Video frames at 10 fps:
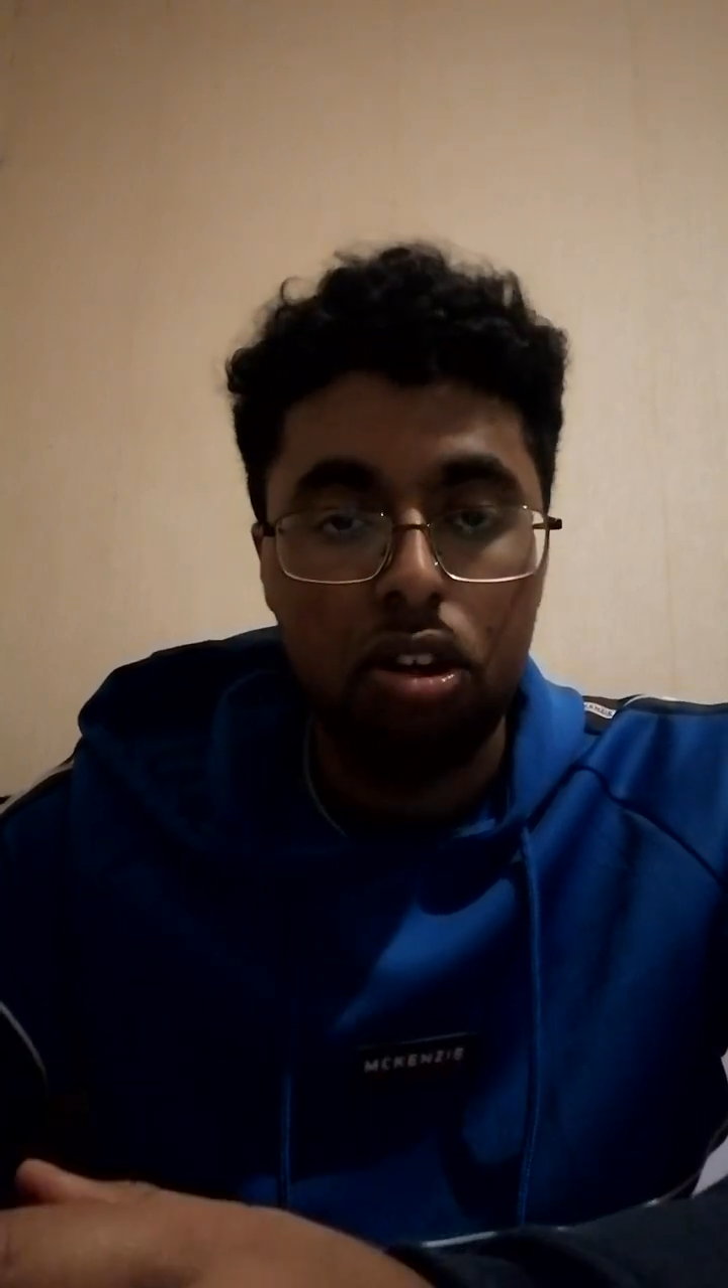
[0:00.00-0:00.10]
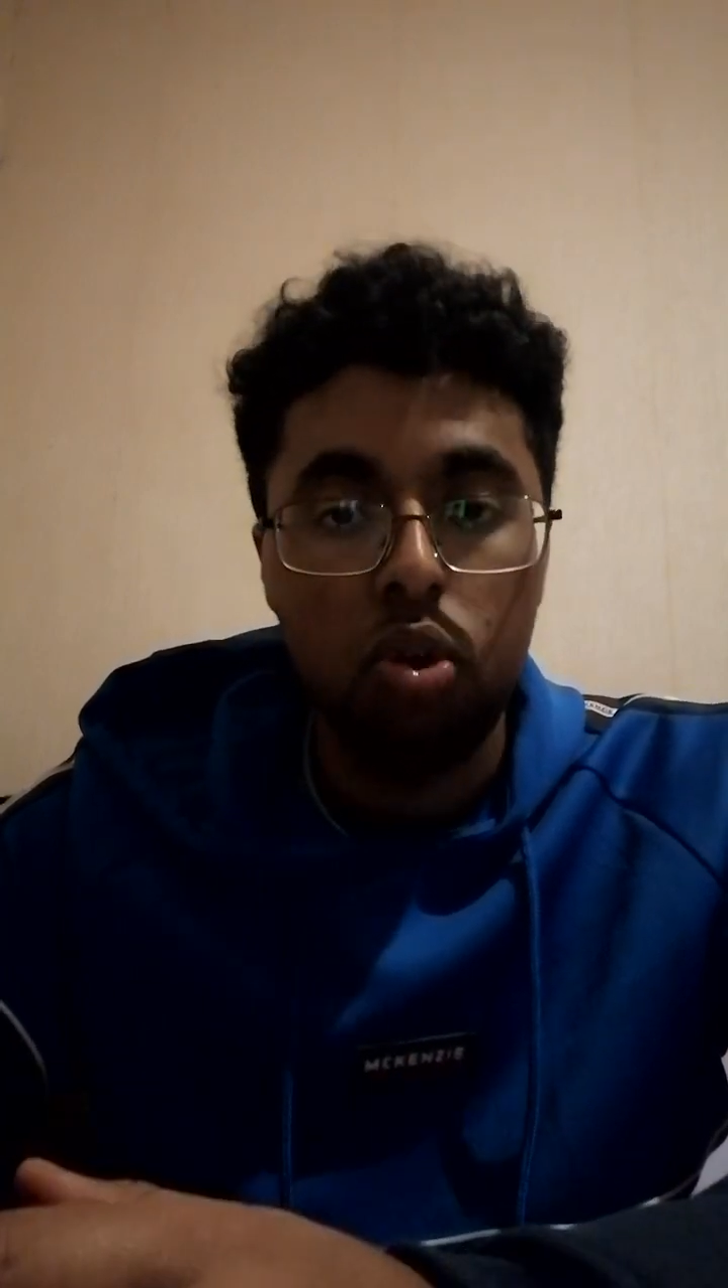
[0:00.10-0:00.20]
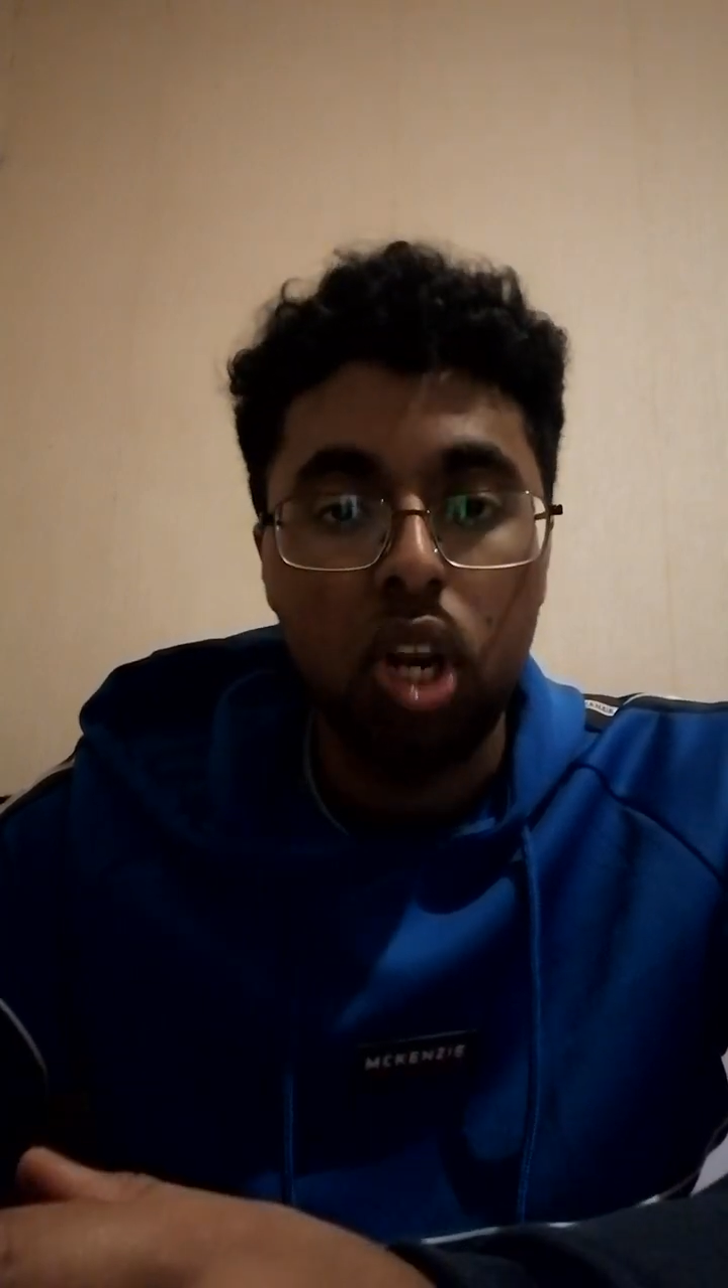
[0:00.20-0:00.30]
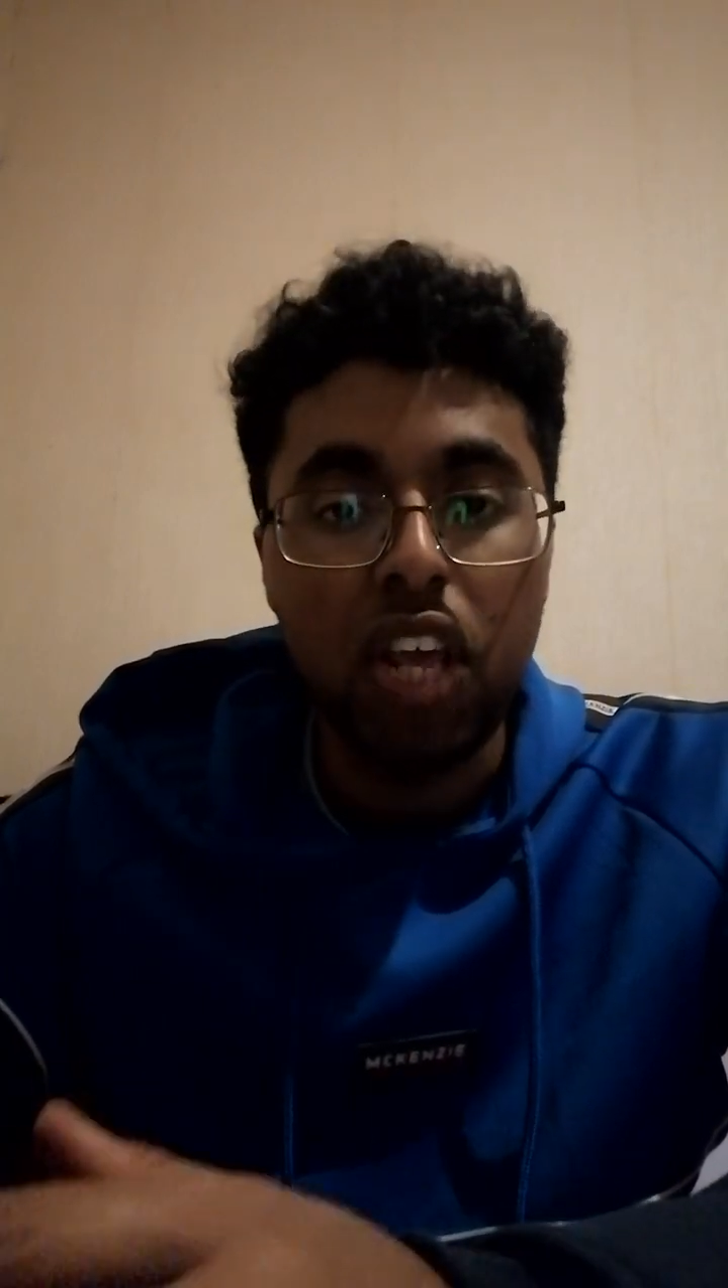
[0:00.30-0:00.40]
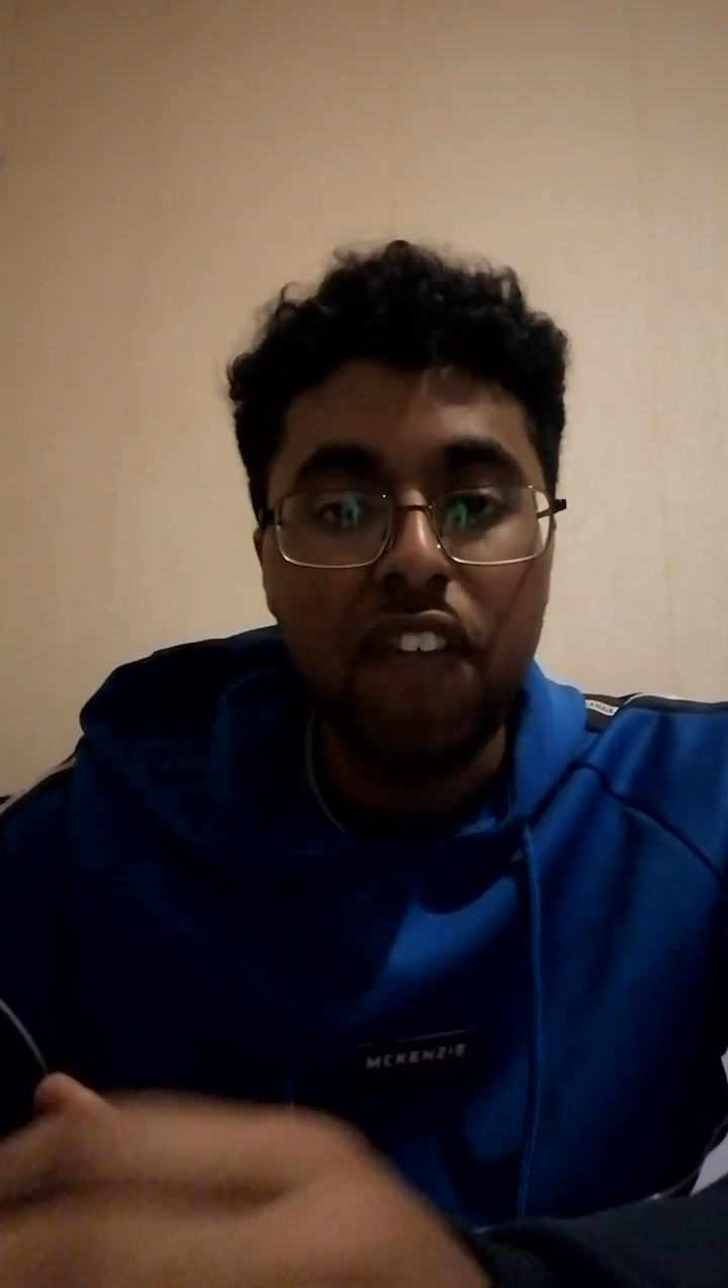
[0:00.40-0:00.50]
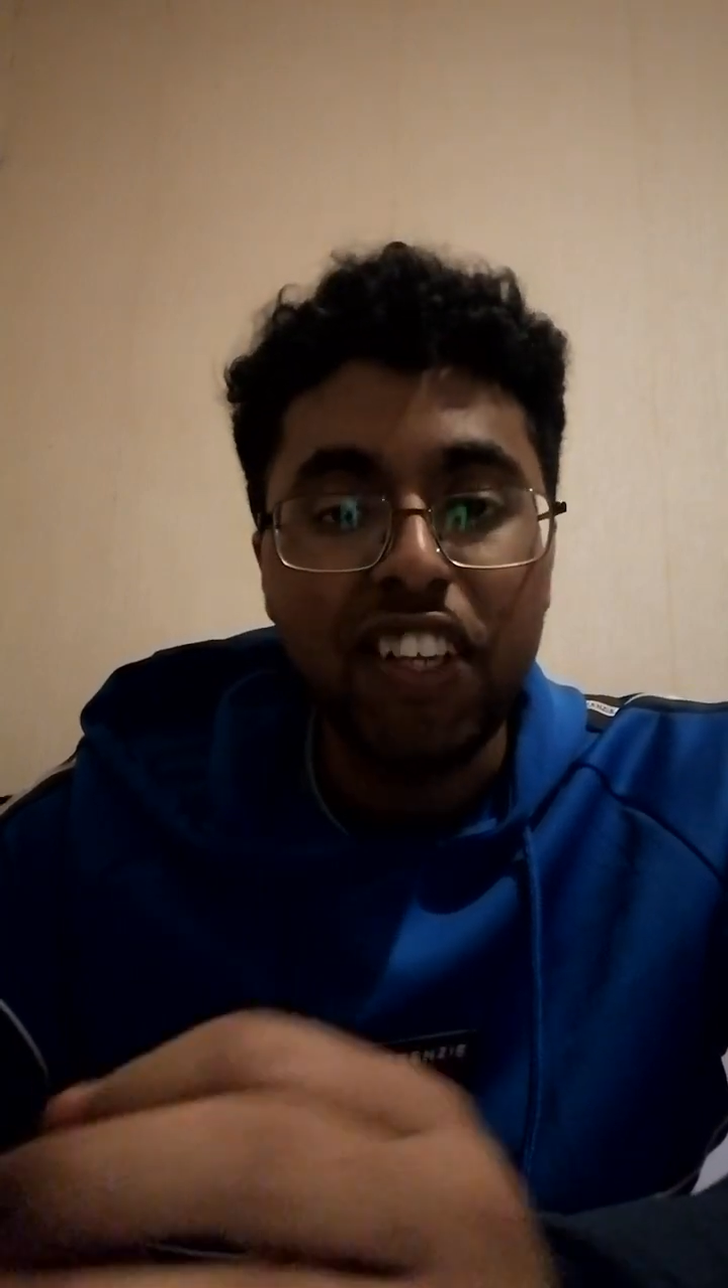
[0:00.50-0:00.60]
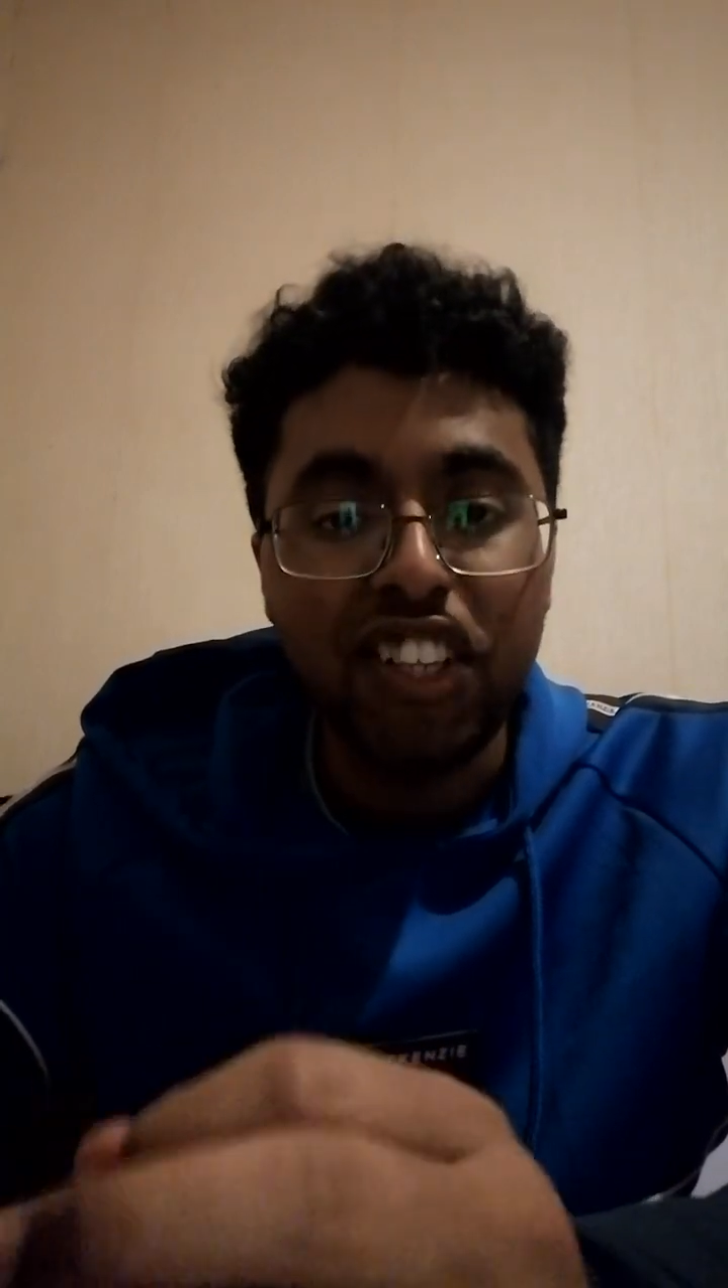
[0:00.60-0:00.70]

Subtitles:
you're leaving